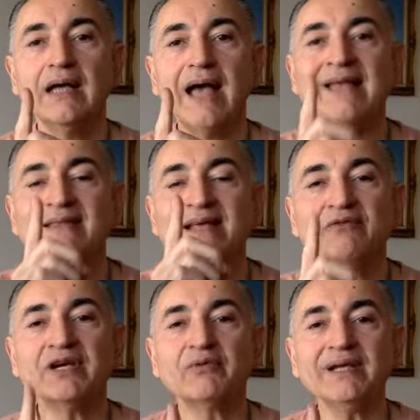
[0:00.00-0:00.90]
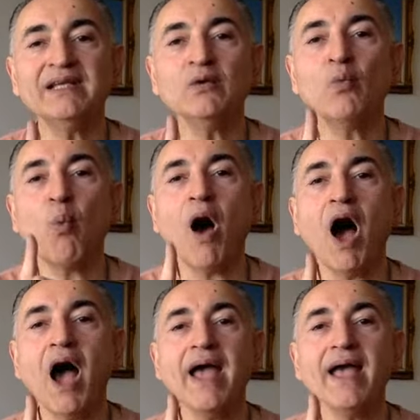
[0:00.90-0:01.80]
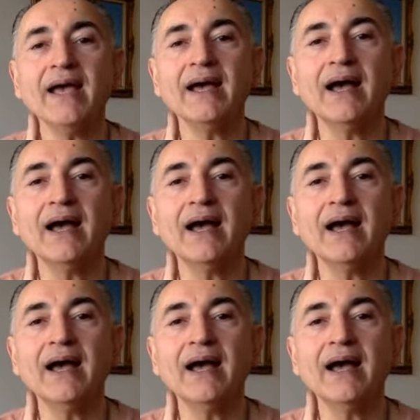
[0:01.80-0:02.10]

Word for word: and then regretting why